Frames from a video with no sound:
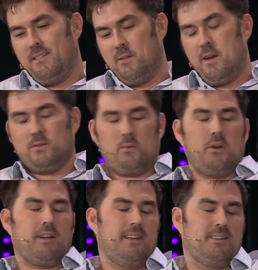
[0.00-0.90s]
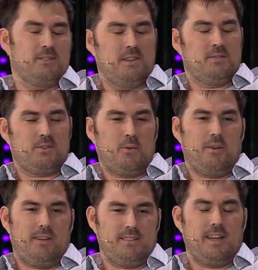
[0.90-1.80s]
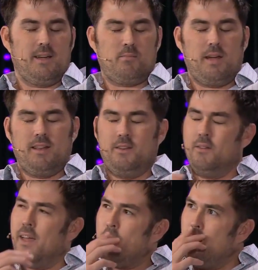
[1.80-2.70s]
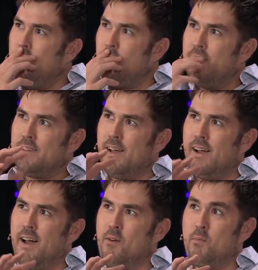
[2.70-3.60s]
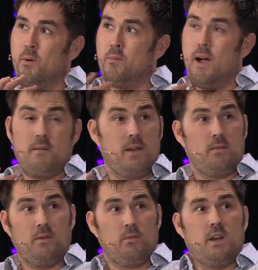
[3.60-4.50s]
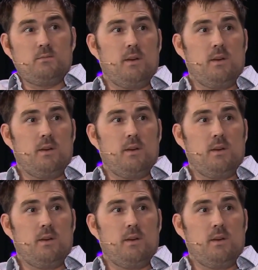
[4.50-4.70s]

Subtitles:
when I was working, it was a different story because I got paid to do that. But anyways, I've never even raised